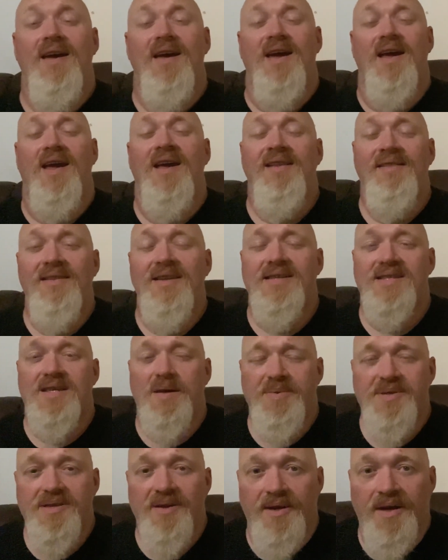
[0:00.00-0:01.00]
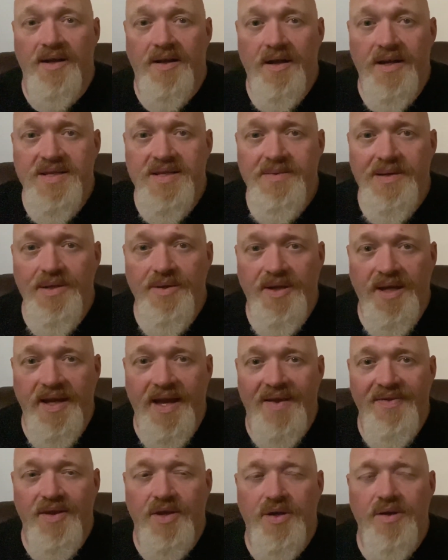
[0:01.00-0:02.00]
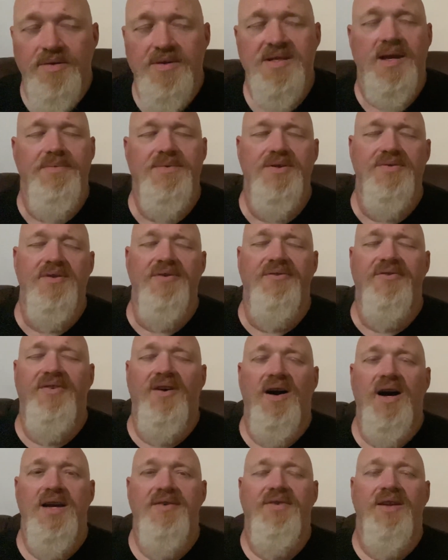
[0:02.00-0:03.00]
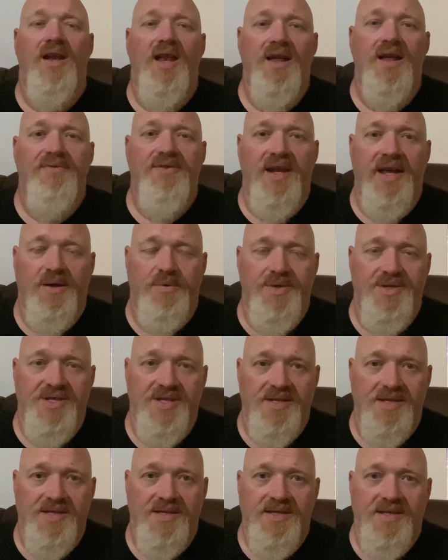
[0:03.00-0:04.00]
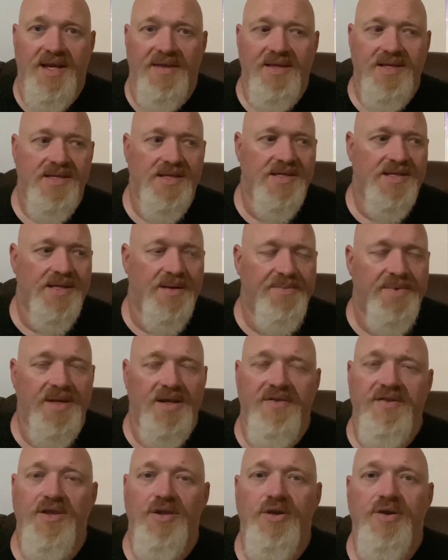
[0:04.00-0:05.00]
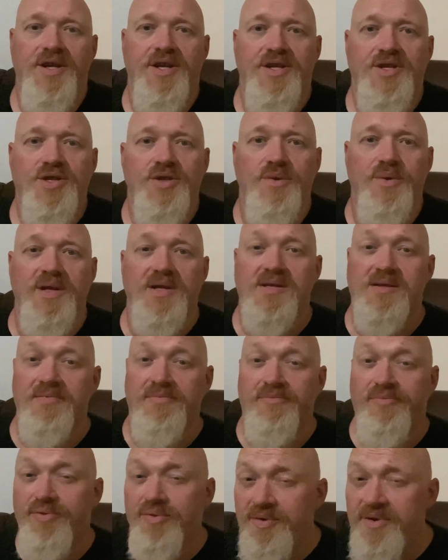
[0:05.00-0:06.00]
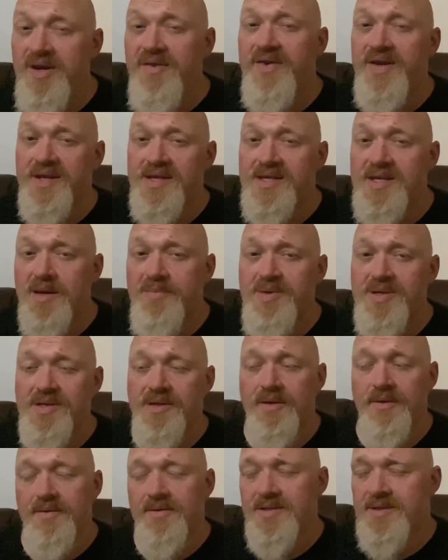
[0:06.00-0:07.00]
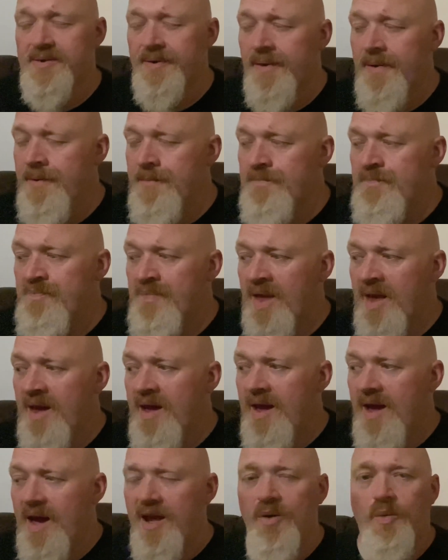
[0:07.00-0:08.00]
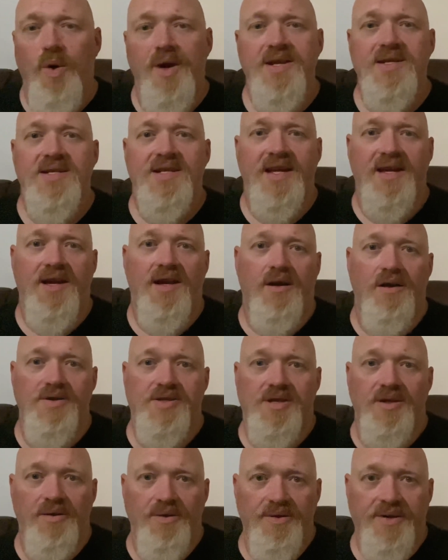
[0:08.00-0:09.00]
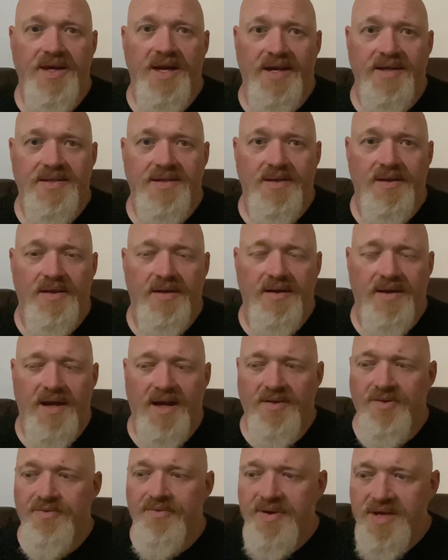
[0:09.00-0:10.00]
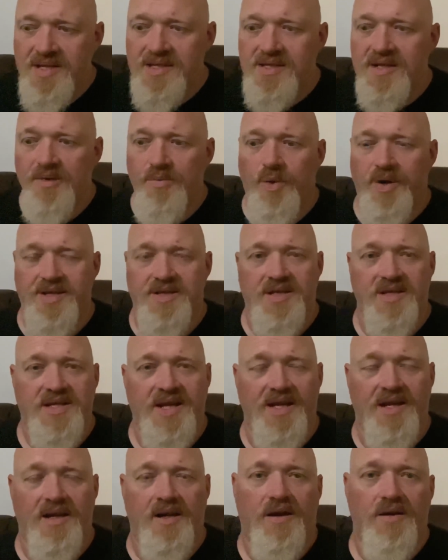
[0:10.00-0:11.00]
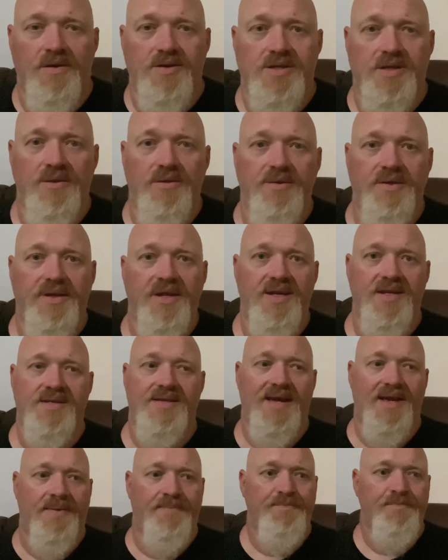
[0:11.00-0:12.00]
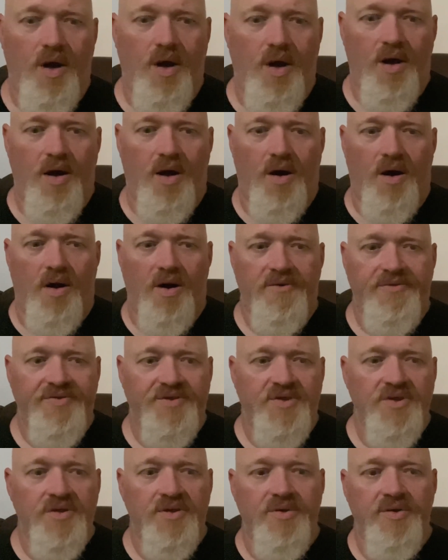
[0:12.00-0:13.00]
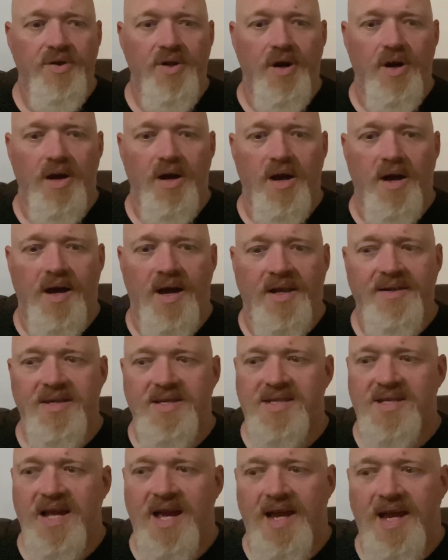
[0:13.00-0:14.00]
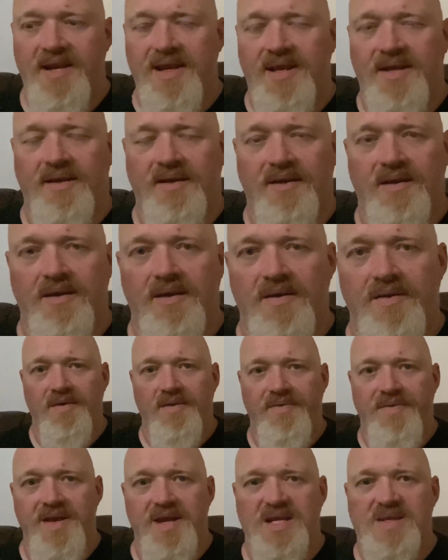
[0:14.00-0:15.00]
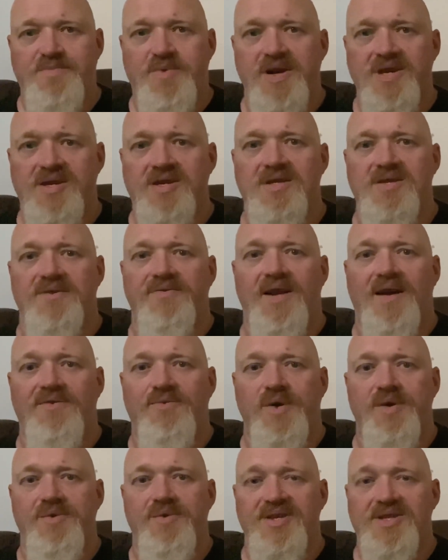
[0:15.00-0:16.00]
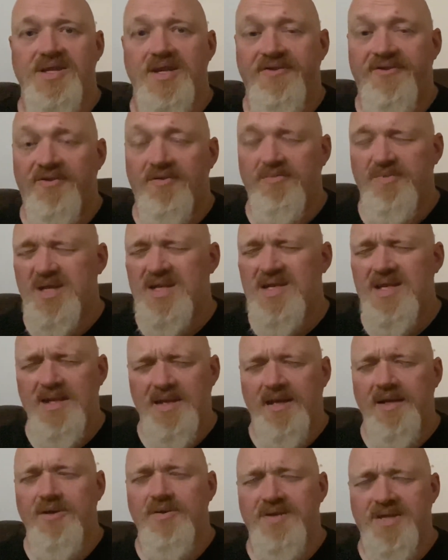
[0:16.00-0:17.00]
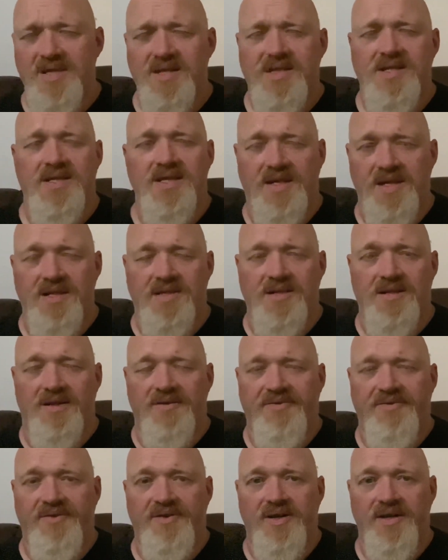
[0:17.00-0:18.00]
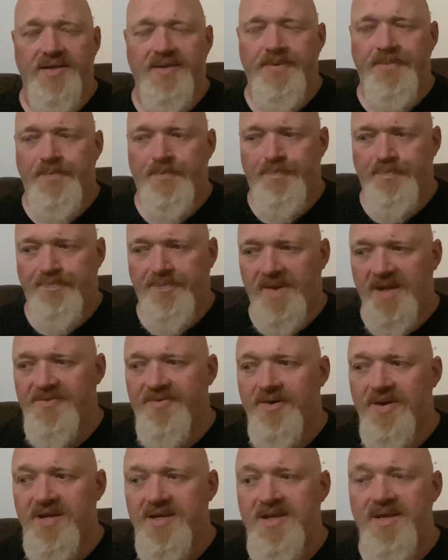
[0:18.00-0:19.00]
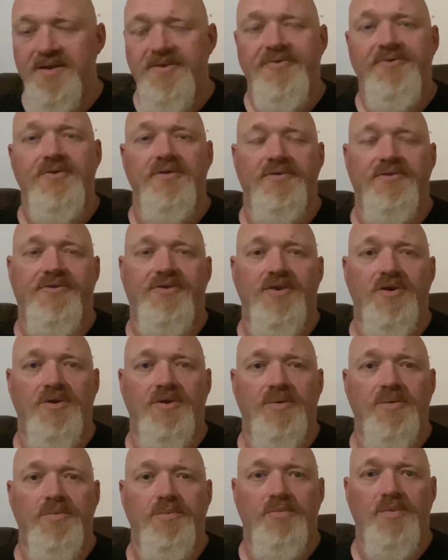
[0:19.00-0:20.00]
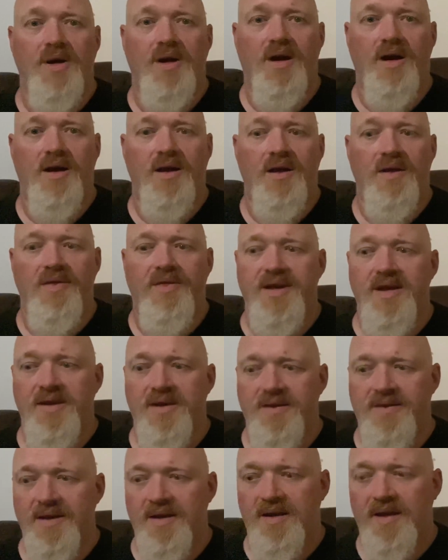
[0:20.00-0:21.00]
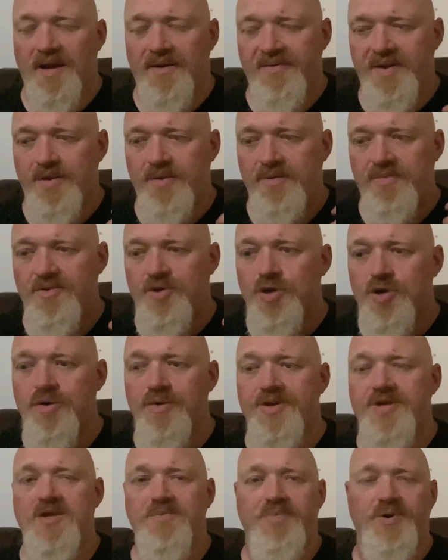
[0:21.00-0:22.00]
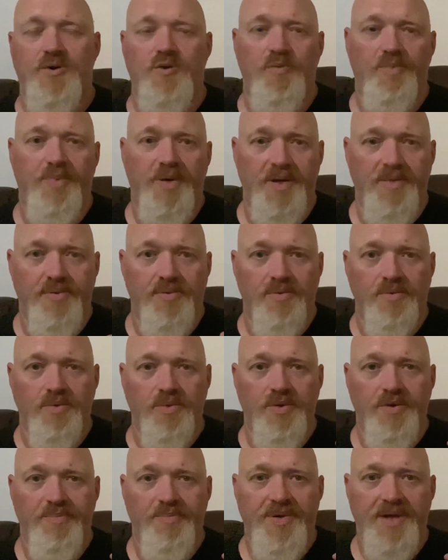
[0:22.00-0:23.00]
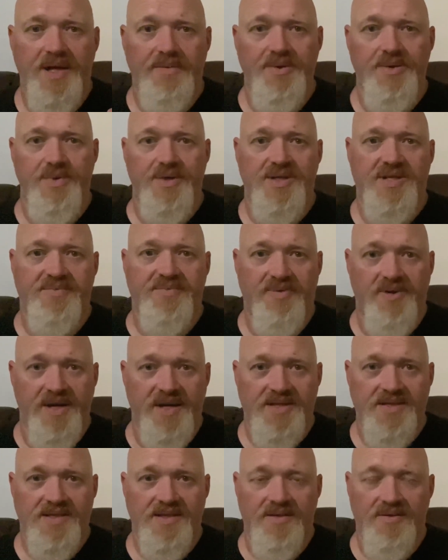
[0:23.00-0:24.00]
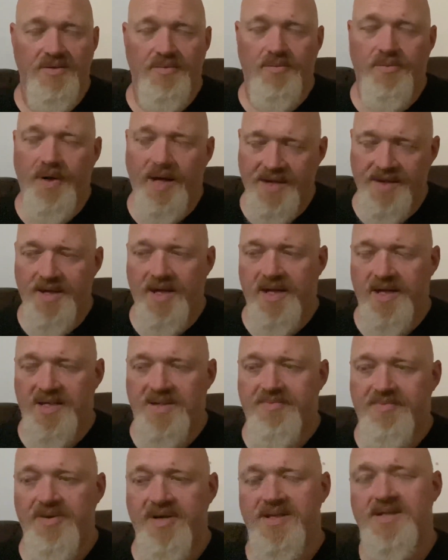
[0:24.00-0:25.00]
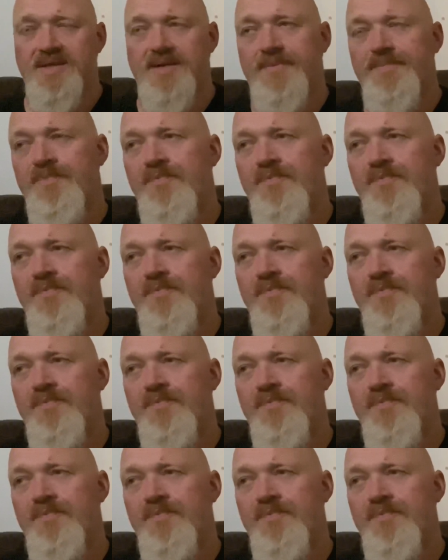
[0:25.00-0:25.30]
In this episode I'm going to be looking at the concept of the 5 love languages. Now this is something I've alluded to in some previous episodes and I wanted to take a closer look at. And the reason I wanted to take a closer look is that often understanding the expressions of love we receive from particularly autistic kids, I find, is very different from the love that neurotypical people would be able to express and the way they express it.